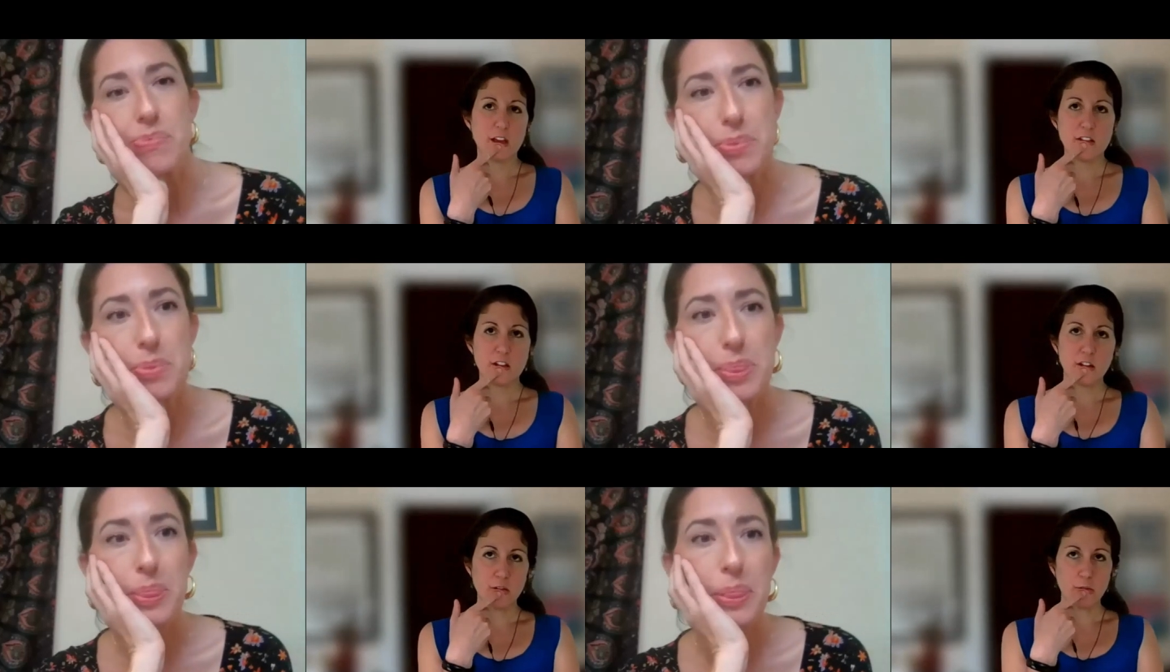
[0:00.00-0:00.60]
Speaker 1: the
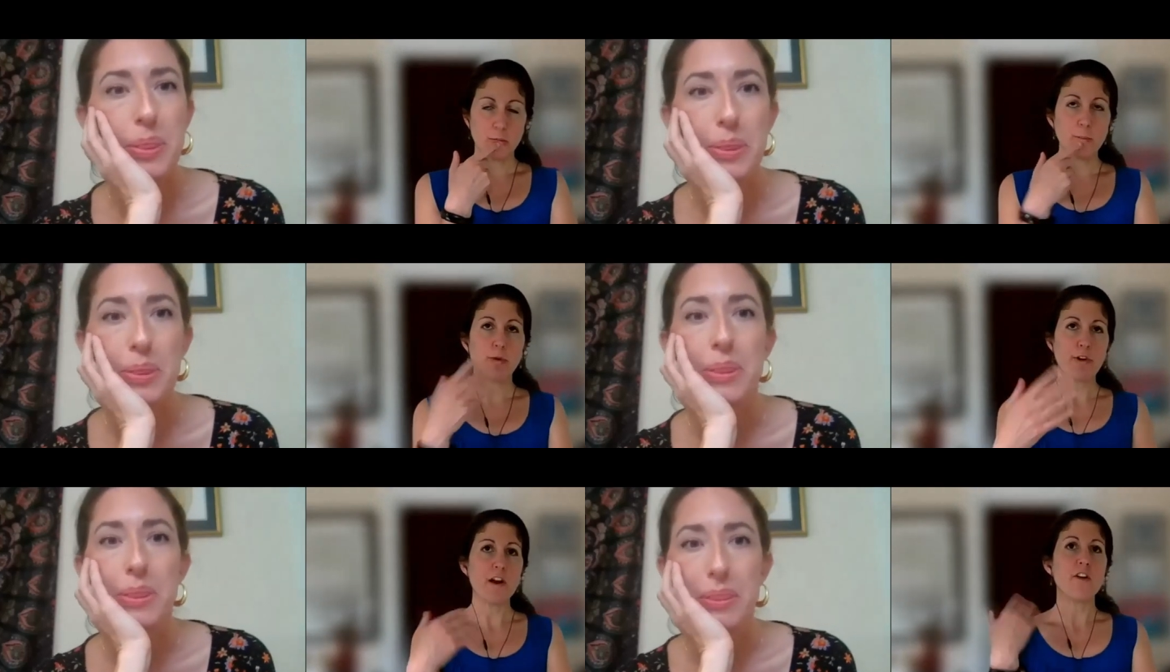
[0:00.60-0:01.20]
idea of
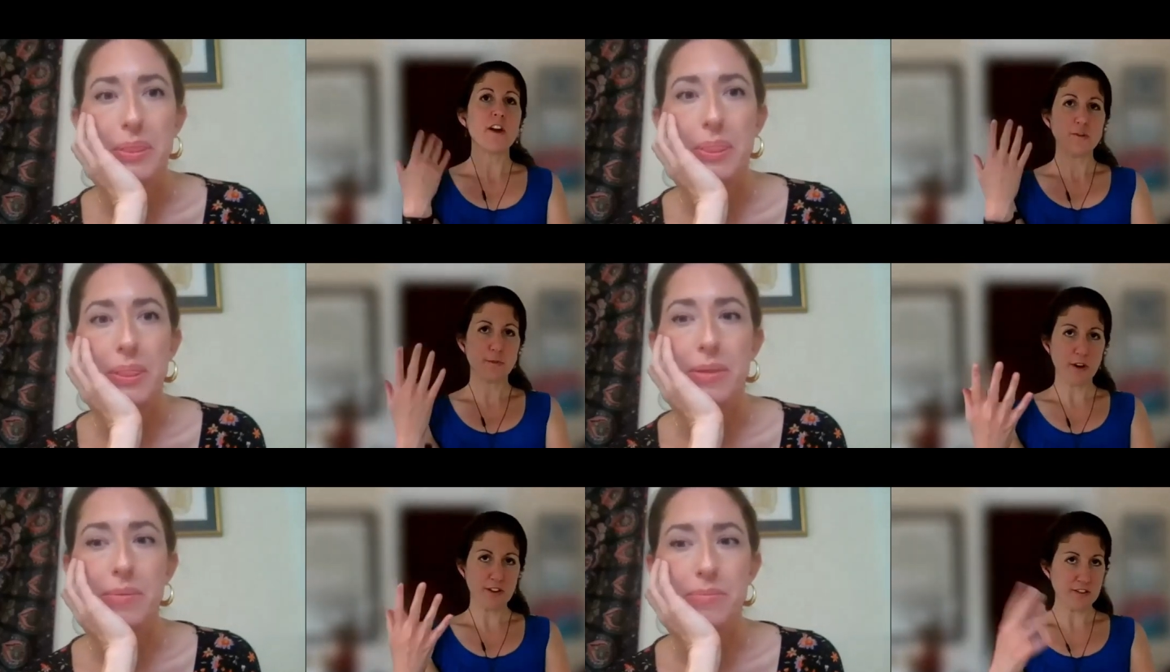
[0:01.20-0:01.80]
prayer as
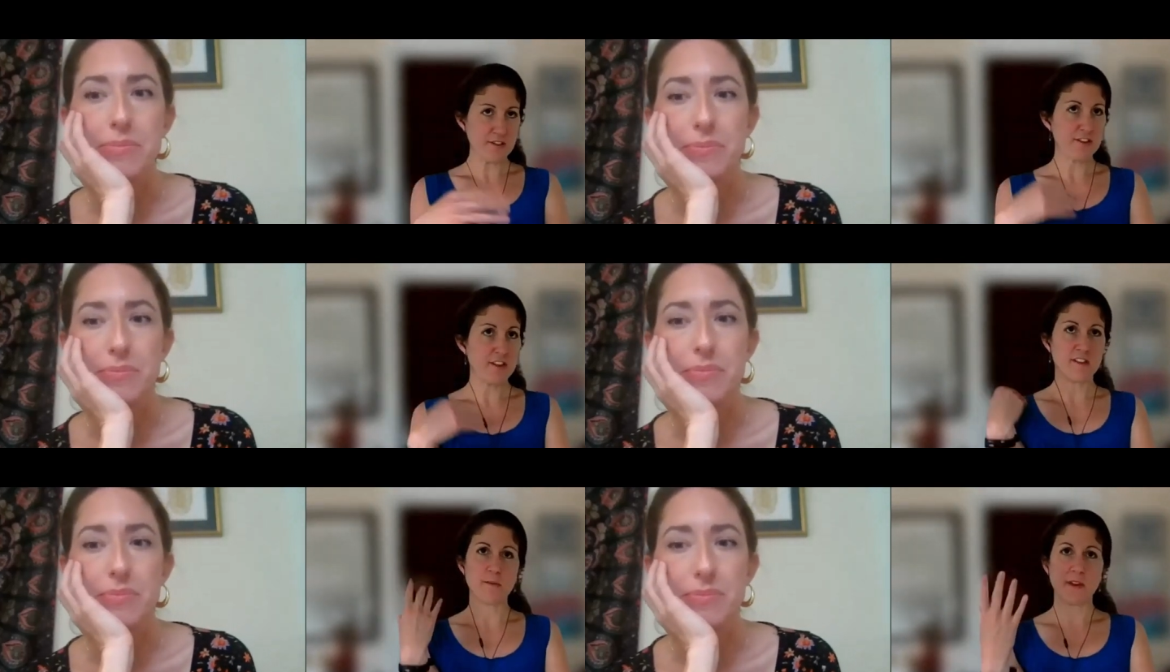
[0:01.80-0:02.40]
presence.
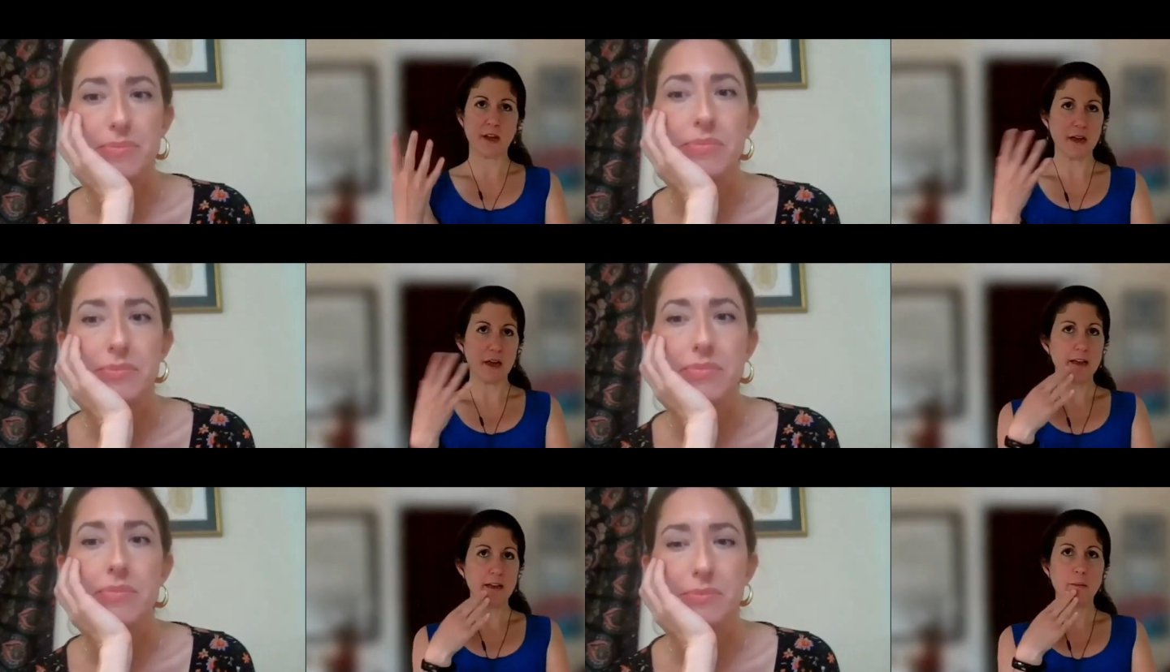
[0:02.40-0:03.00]
That's something I,
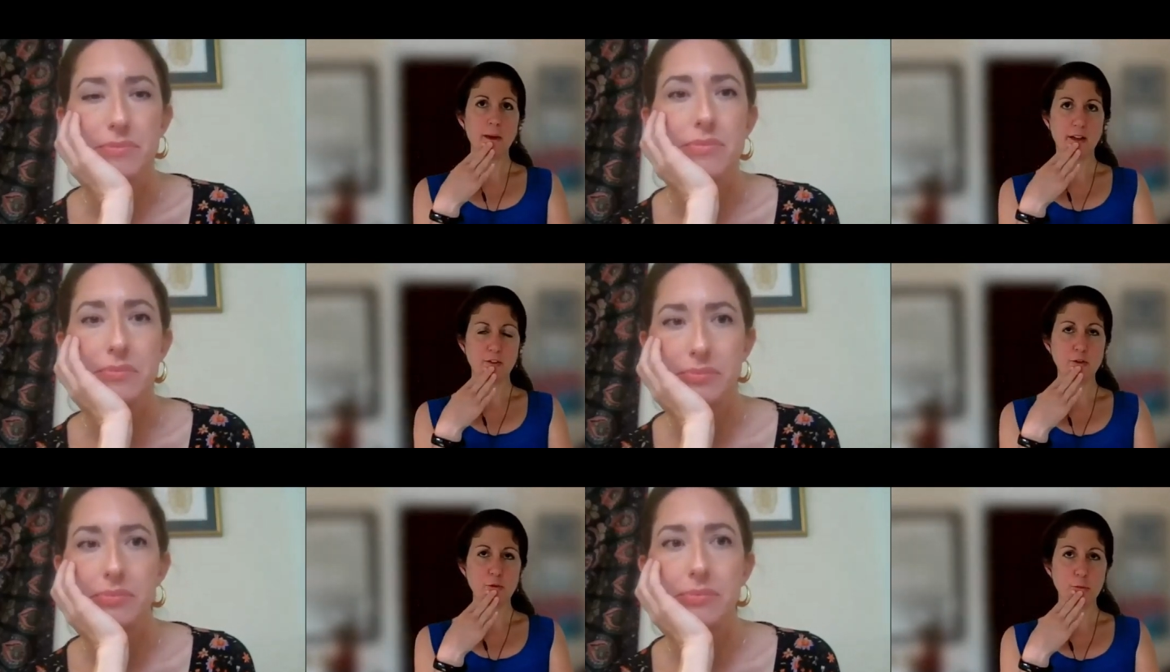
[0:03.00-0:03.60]
I come
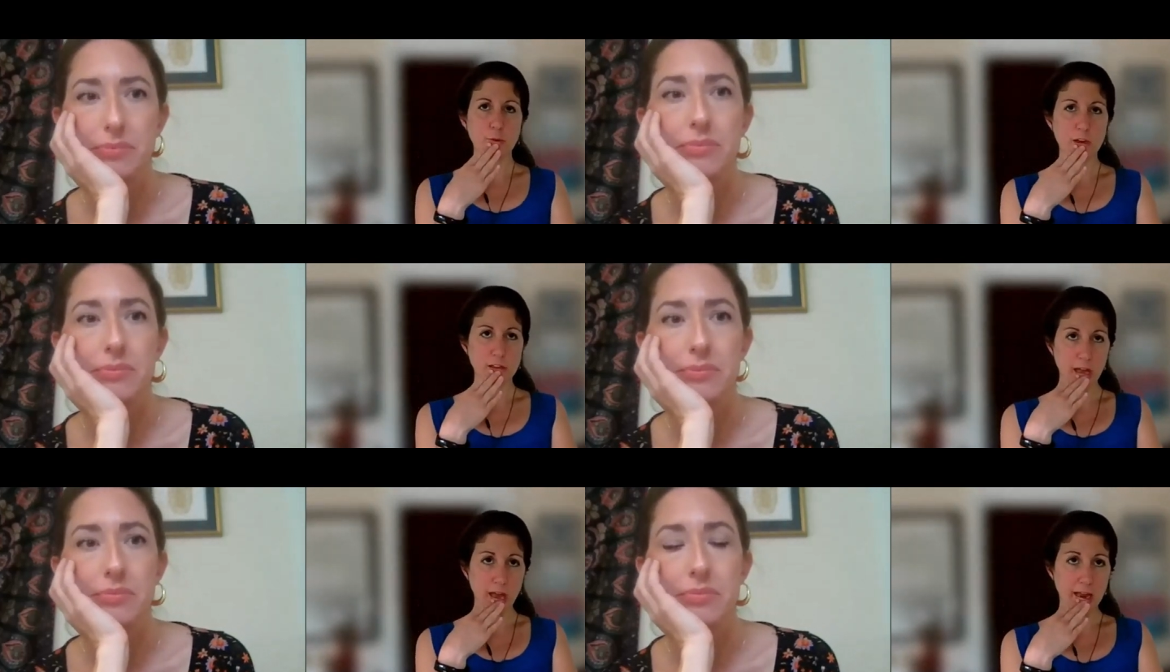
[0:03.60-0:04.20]
back to a
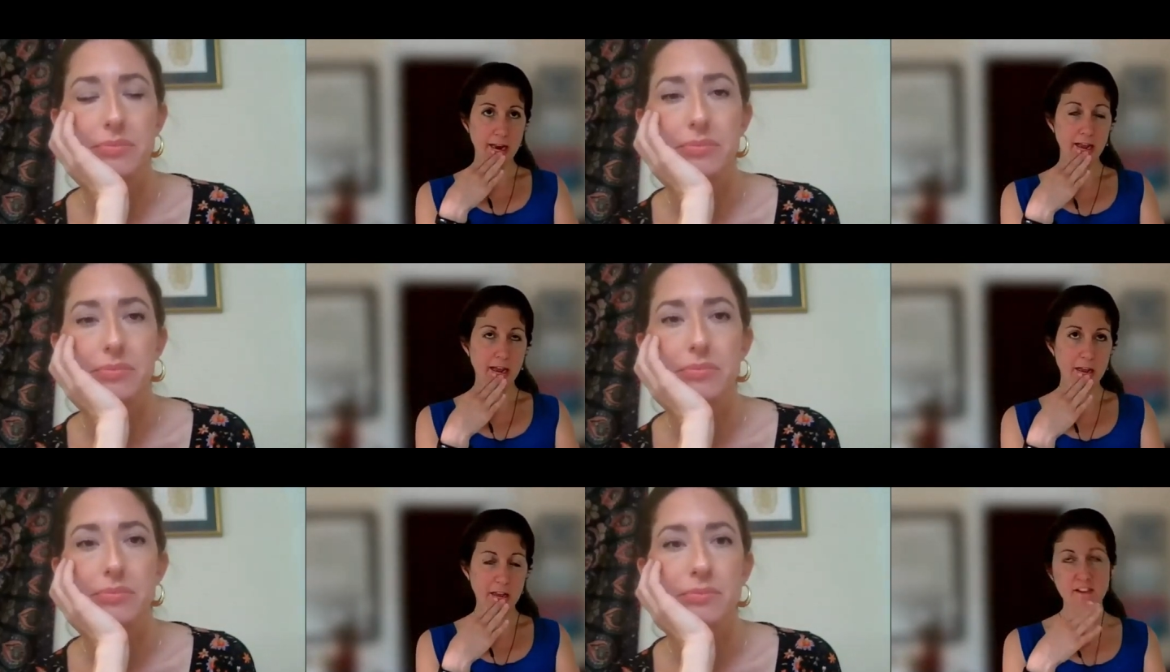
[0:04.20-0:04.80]
lot
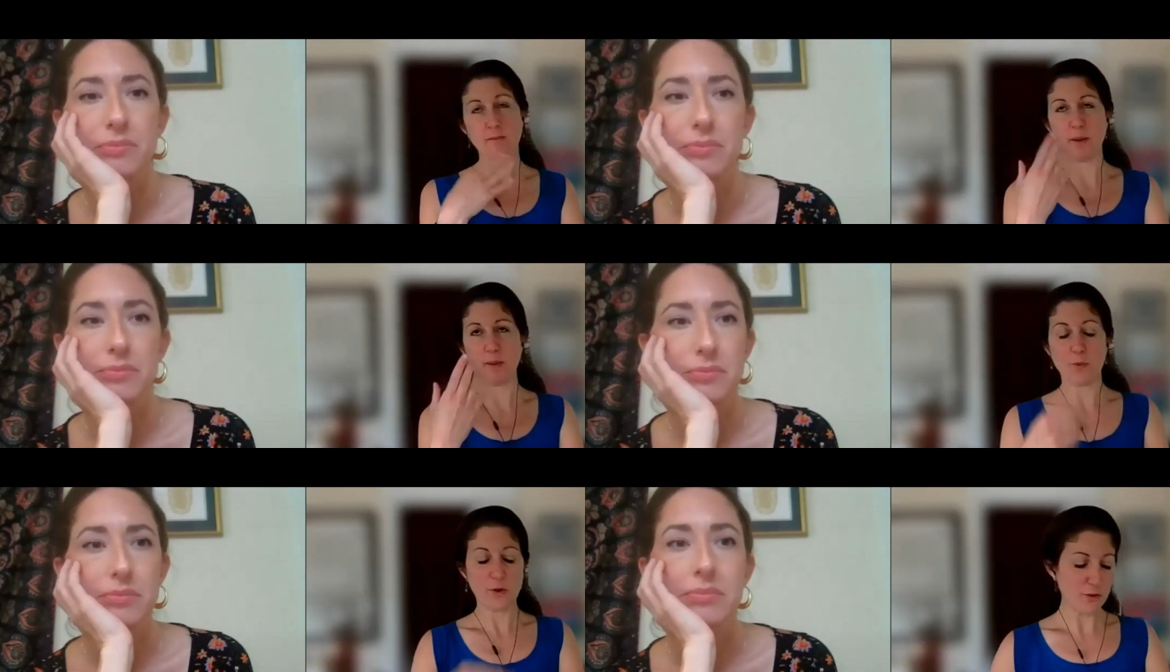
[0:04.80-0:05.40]
uh, and
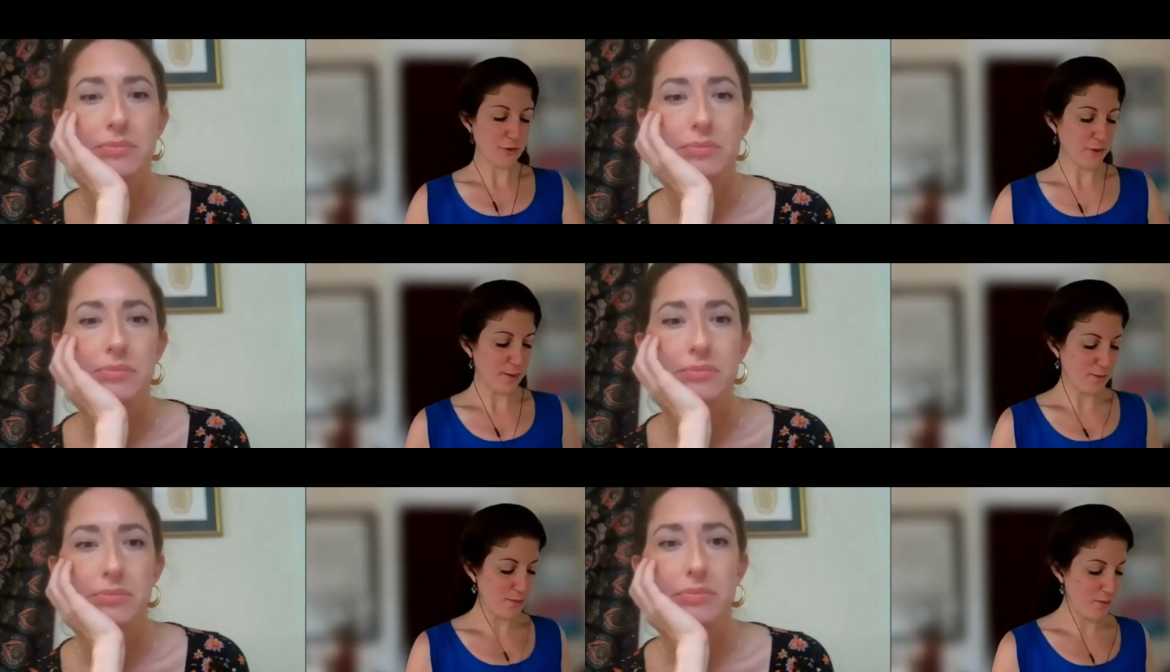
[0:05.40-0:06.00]
sometimes wonder if
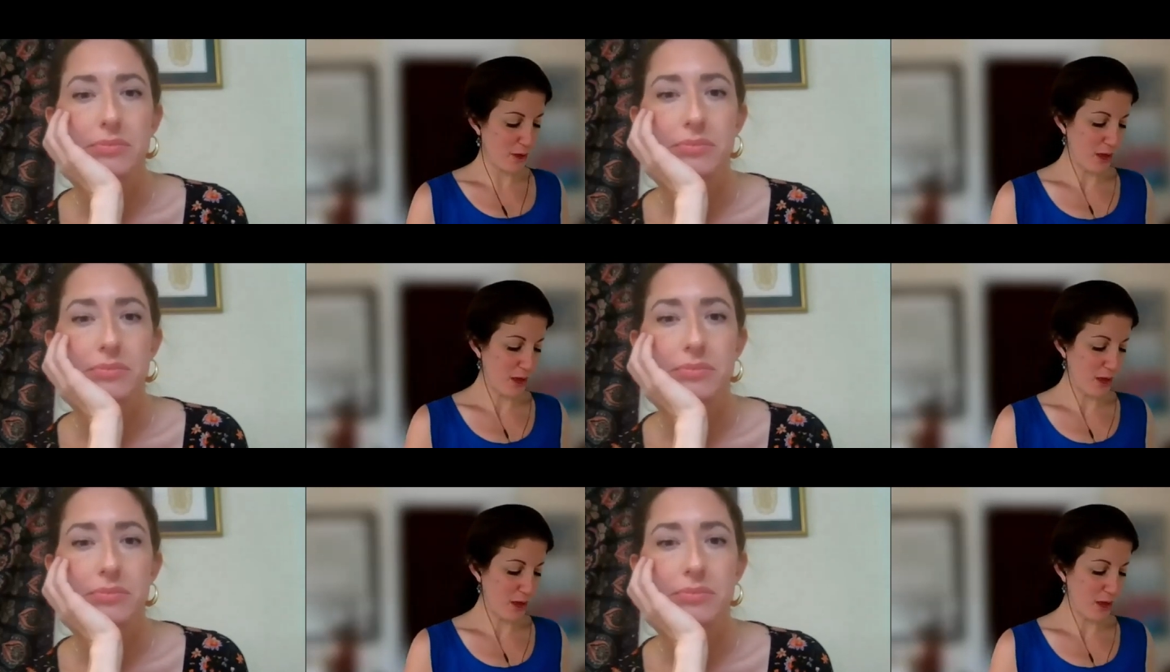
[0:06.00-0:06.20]
I'm